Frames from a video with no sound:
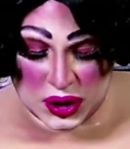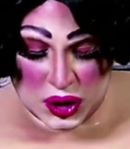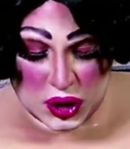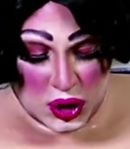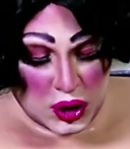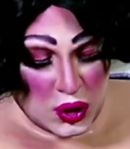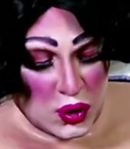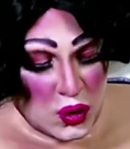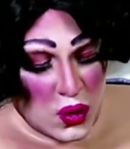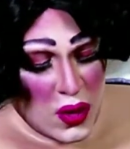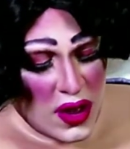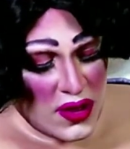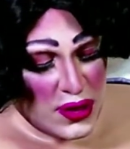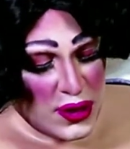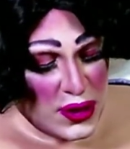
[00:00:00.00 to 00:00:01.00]

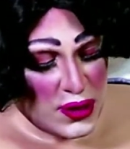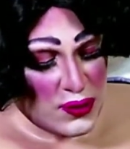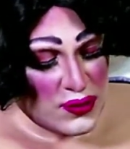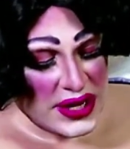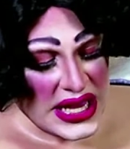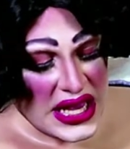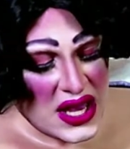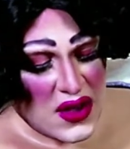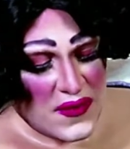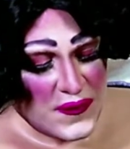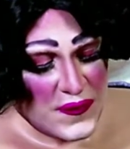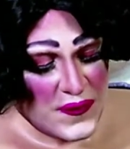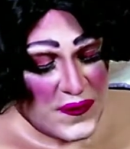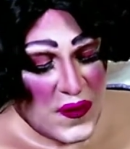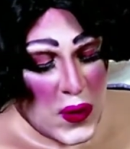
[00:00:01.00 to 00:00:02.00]
2, 3,
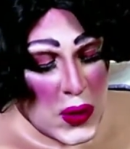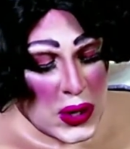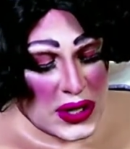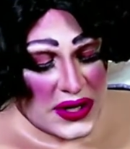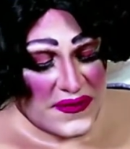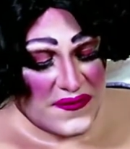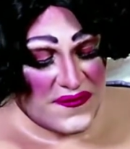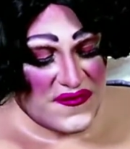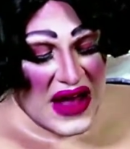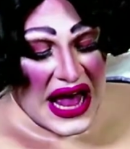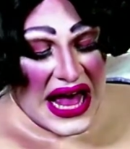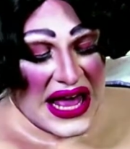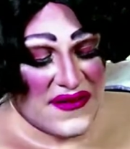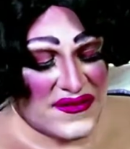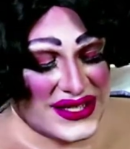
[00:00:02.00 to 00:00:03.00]
4,
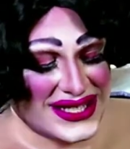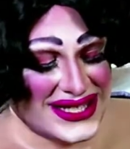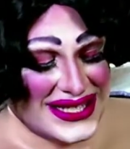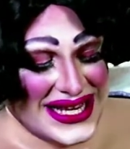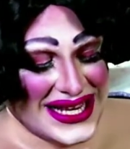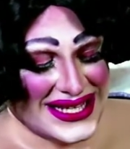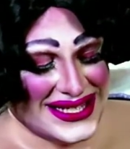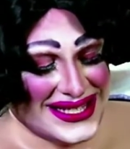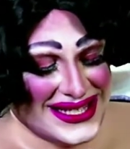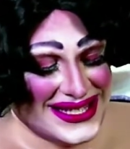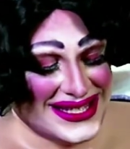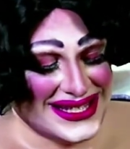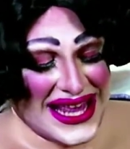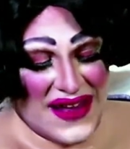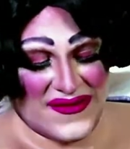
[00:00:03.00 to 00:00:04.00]
5, 6,
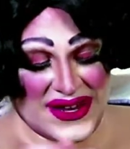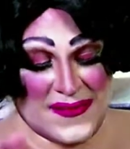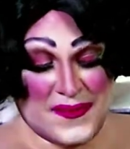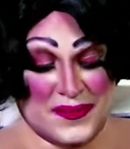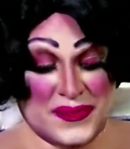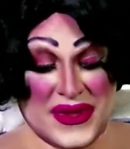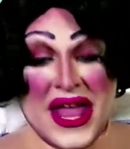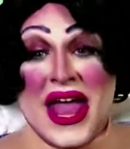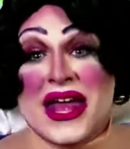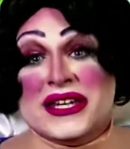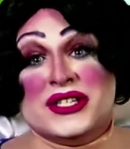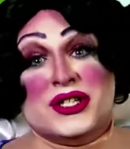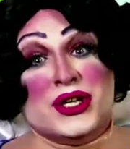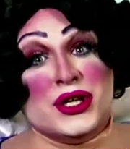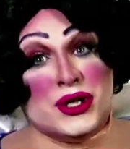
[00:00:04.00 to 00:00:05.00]
7.
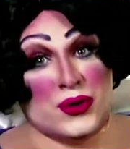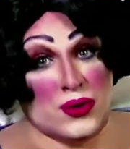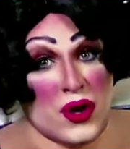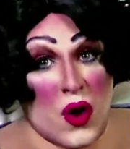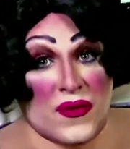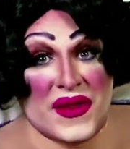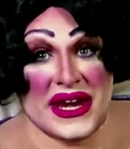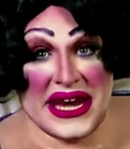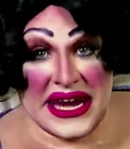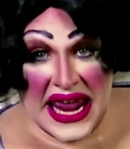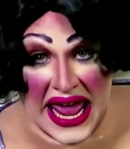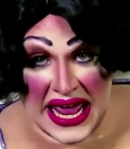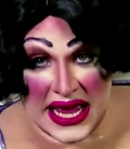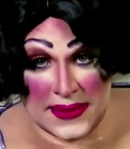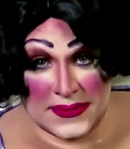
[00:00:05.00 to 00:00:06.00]
Do you know the
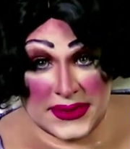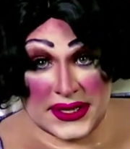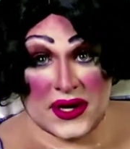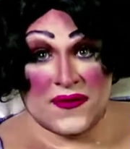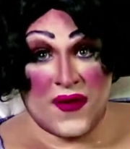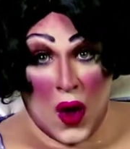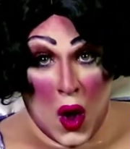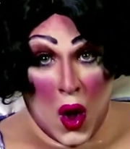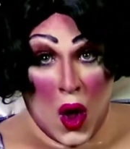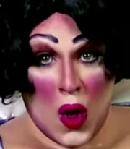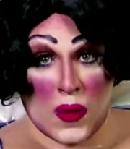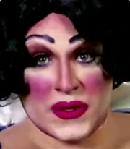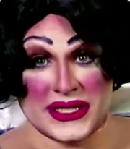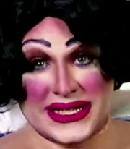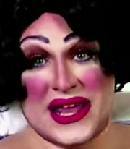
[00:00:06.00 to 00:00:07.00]
names of
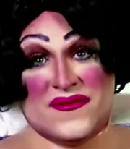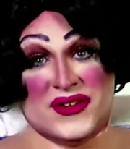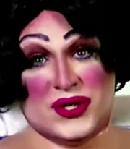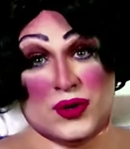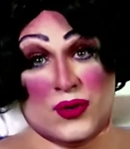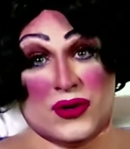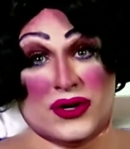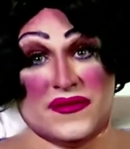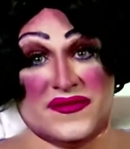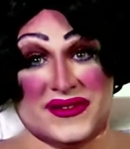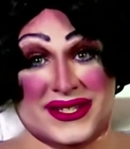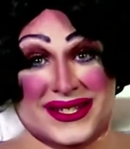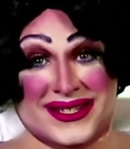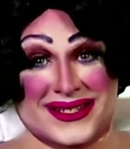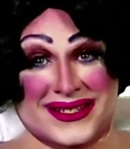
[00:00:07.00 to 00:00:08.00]
all the 7
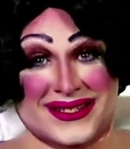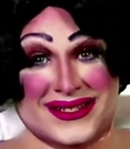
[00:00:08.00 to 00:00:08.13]
dwarfs?